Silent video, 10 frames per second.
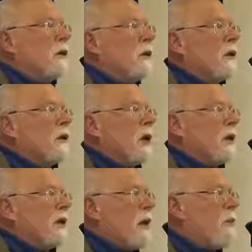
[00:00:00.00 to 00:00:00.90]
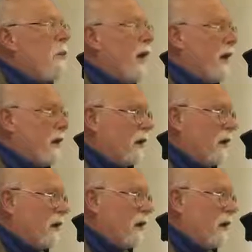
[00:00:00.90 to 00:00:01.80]
that somewhere
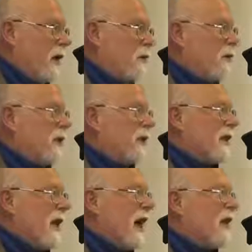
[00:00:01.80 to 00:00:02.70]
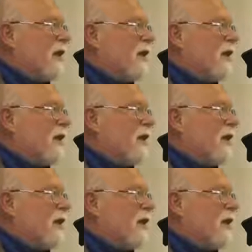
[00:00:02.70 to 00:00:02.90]
it was decided